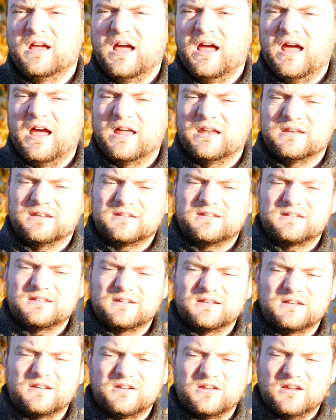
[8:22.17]
and
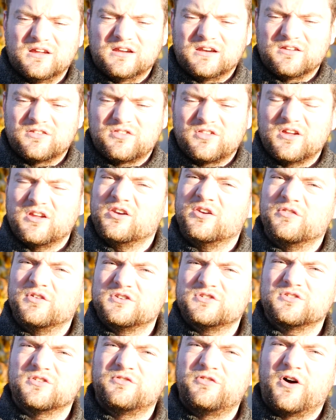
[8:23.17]
it is the
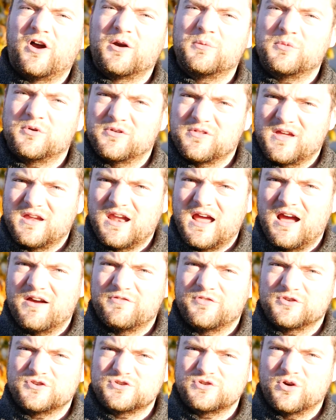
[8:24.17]
individual farmer that
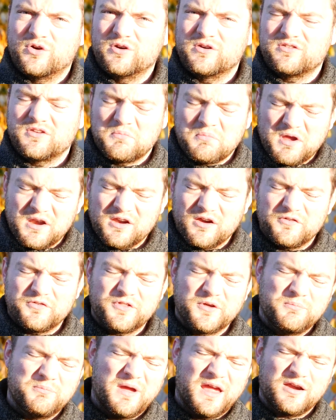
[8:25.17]
have the choice, and many of
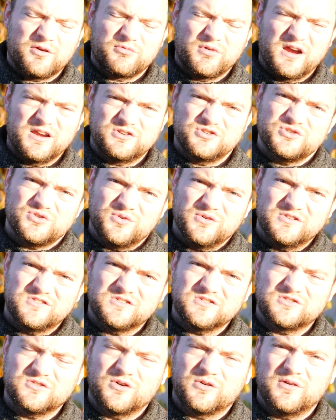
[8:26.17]
them make right
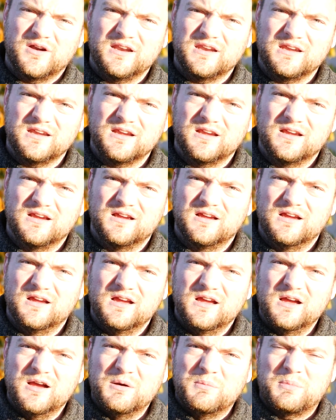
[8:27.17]
choices already.
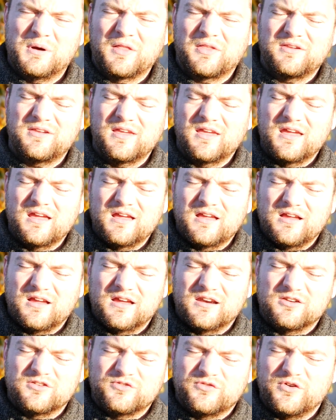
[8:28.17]
But
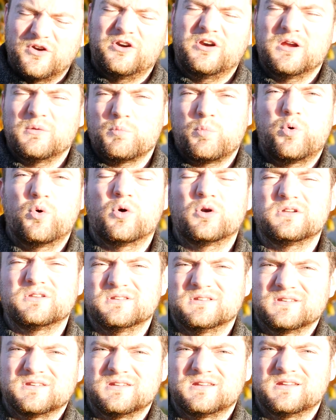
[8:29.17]
it is very
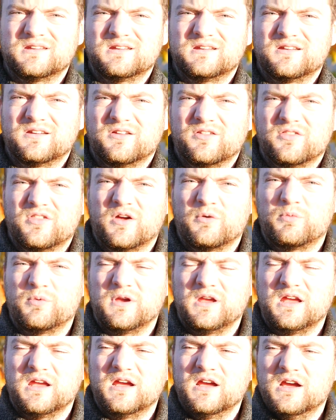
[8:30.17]
important that
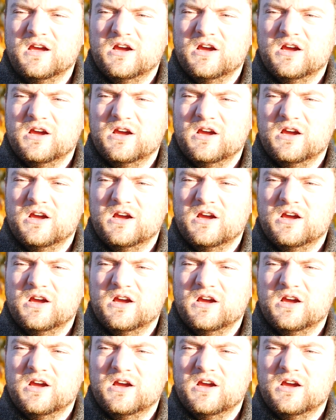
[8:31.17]
we